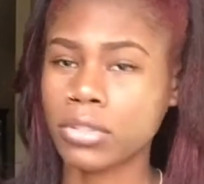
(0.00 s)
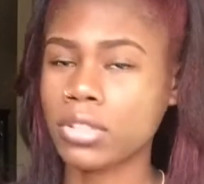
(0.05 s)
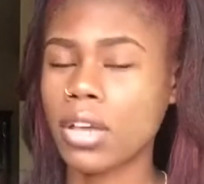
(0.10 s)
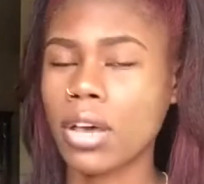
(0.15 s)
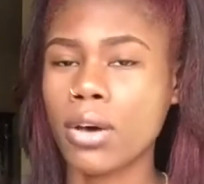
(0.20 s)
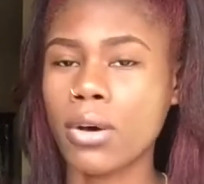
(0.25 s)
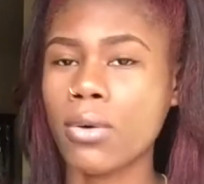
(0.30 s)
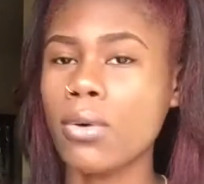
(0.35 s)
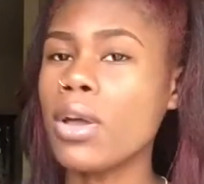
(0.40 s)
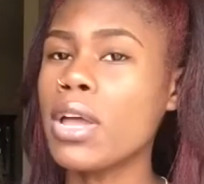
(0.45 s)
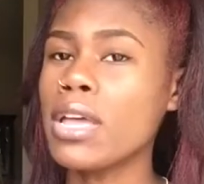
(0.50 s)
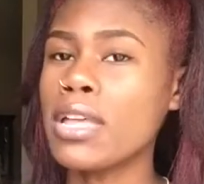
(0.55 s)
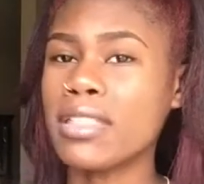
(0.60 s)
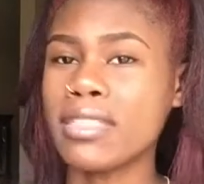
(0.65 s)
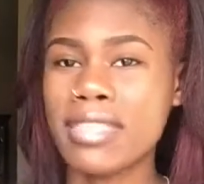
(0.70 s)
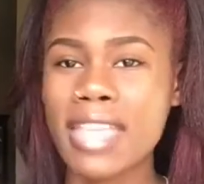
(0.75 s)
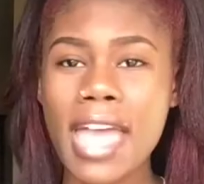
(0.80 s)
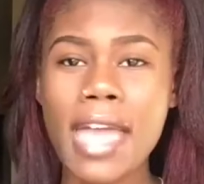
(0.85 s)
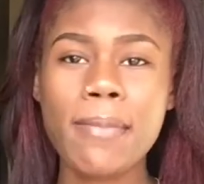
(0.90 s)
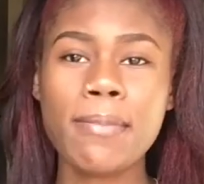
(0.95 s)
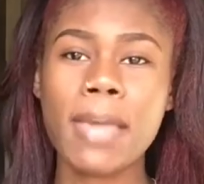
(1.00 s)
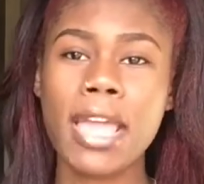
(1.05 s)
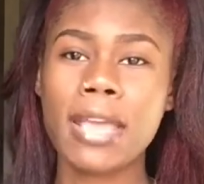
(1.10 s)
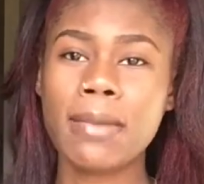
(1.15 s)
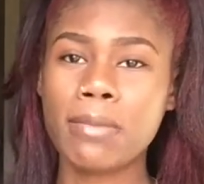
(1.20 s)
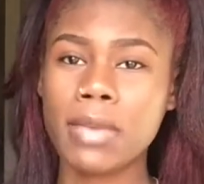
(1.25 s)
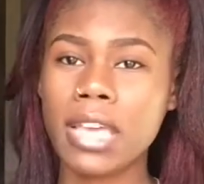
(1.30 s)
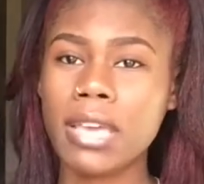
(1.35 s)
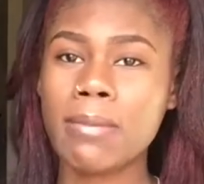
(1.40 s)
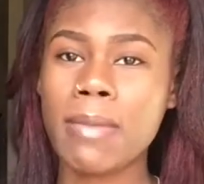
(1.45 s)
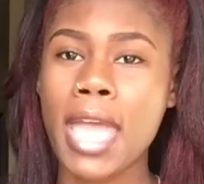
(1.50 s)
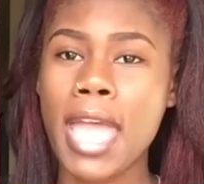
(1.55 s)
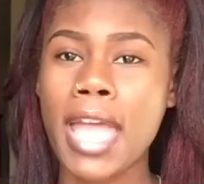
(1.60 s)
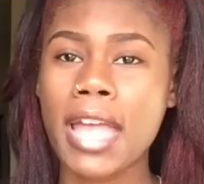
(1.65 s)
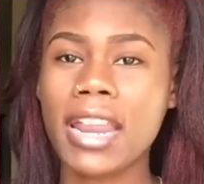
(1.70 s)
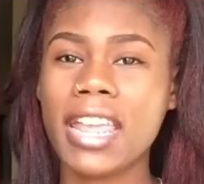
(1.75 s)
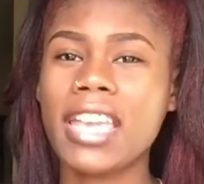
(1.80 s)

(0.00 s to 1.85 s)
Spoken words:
So that made me mad.